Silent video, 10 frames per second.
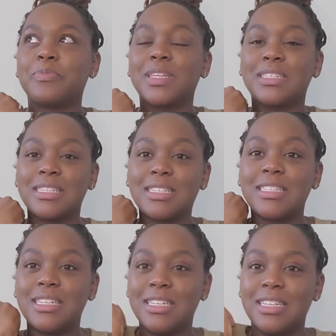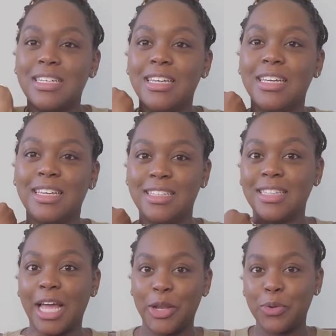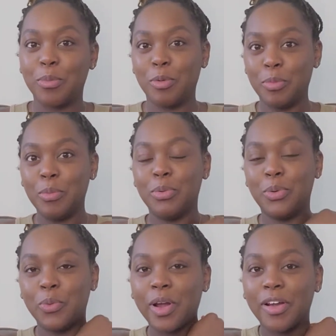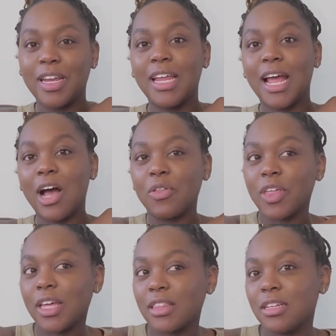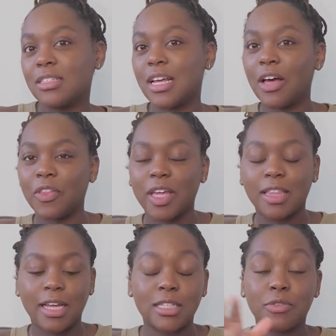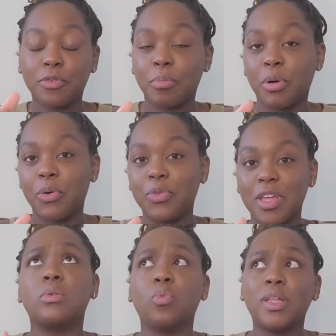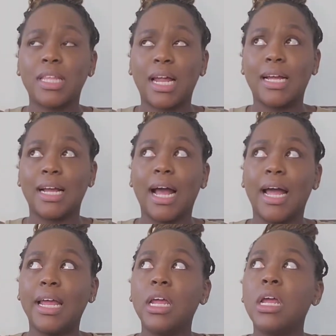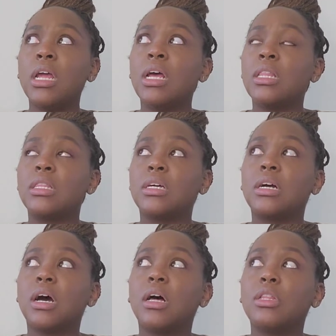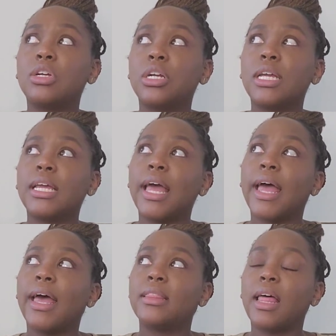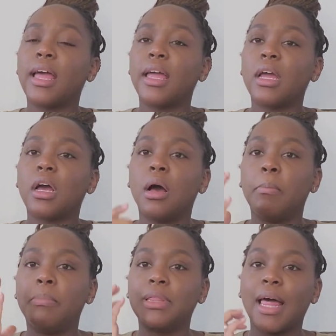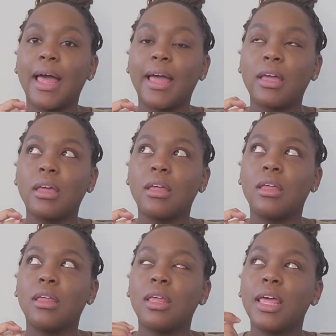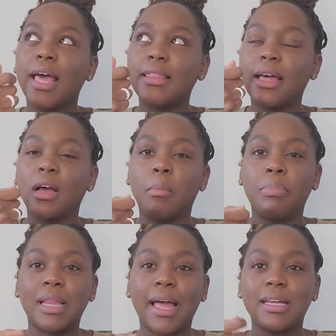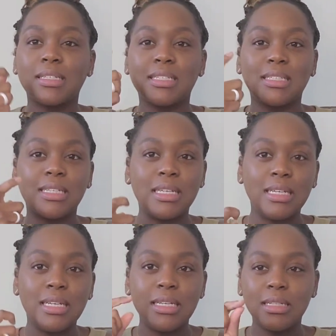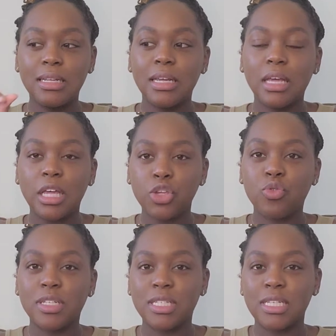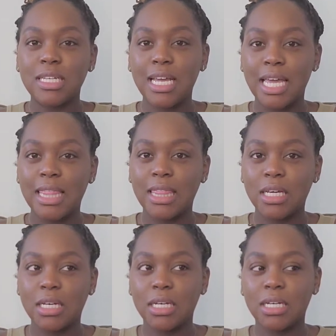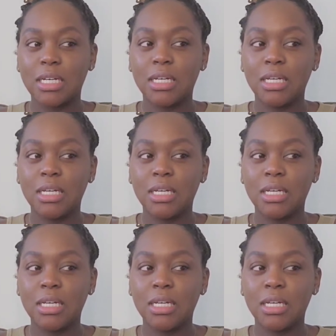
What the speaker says: to see like normal people wearing it and how they looked and how they liked it for both. The one that I got, the color, it had like a black seed you could see in the